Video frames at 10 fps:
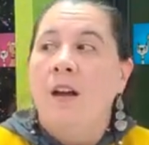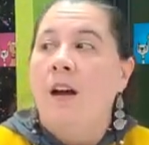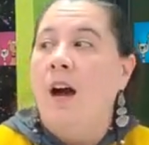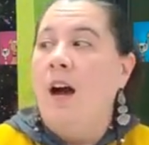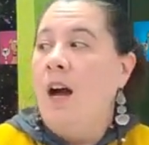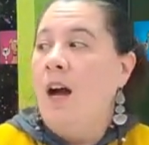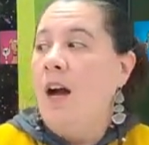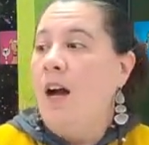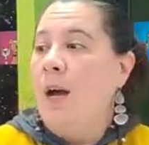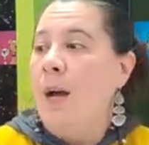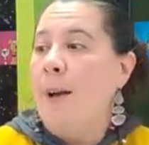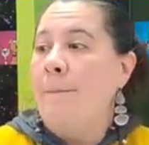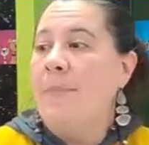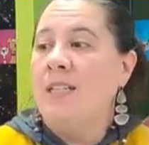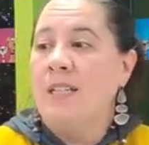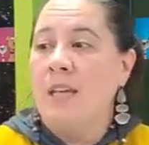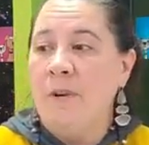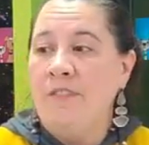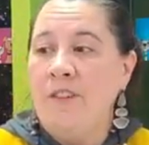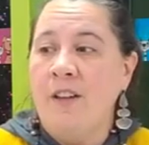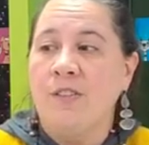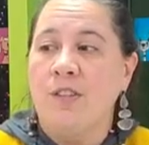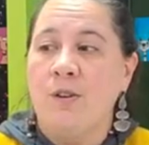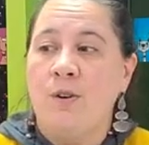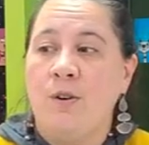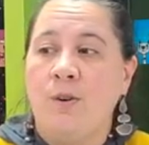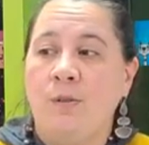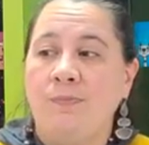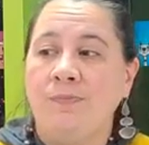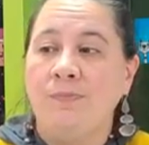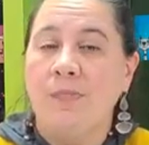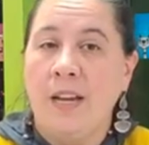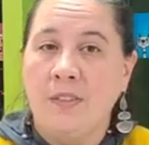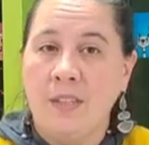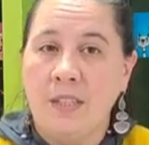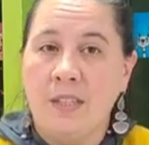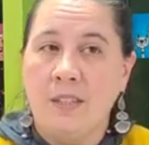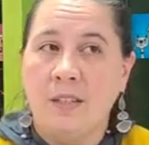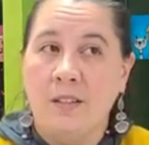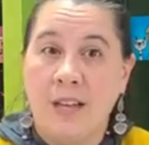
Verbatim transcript: Um, December fifth, so not this,